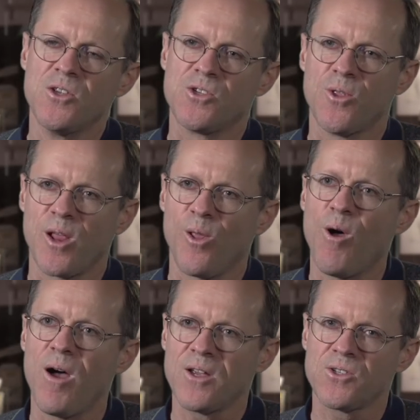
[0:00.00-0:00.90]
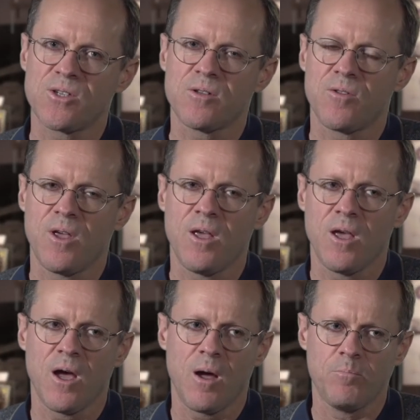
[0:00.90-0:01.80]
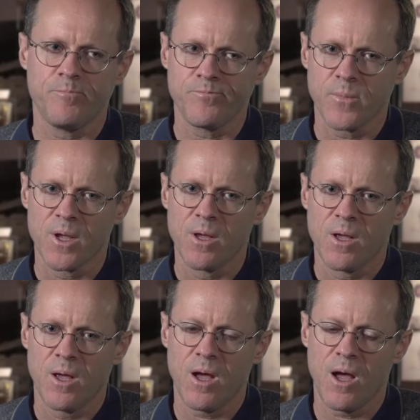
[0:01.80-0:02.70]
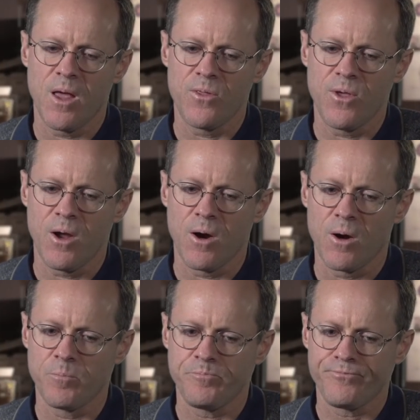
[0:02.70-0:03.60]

So they lost the their